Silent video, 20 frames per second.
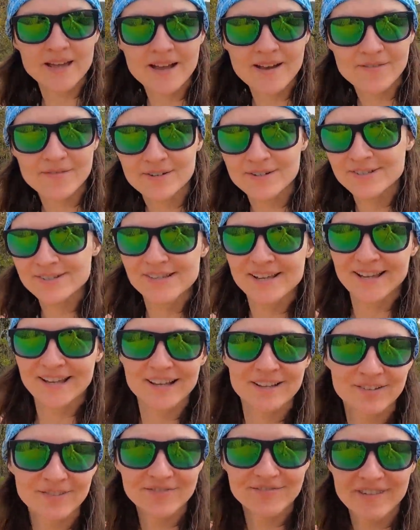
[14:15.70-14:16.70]
Every
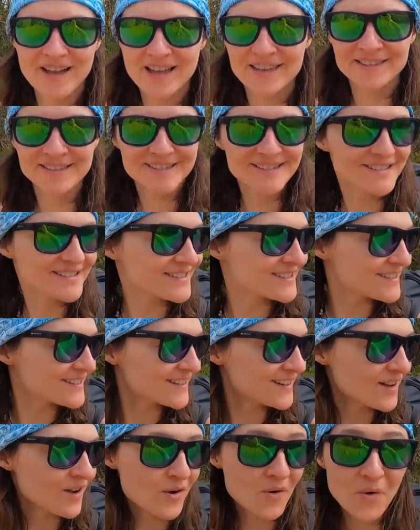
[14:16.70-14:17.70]
single fence
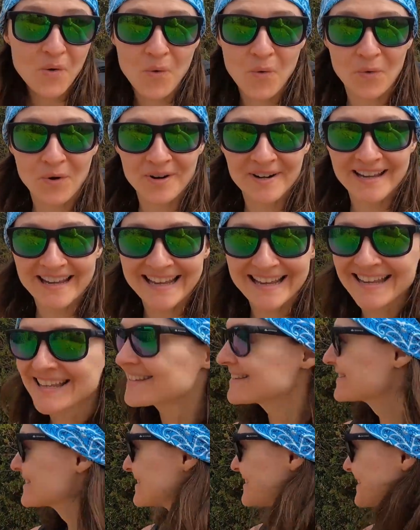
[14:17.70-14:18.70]
or gate in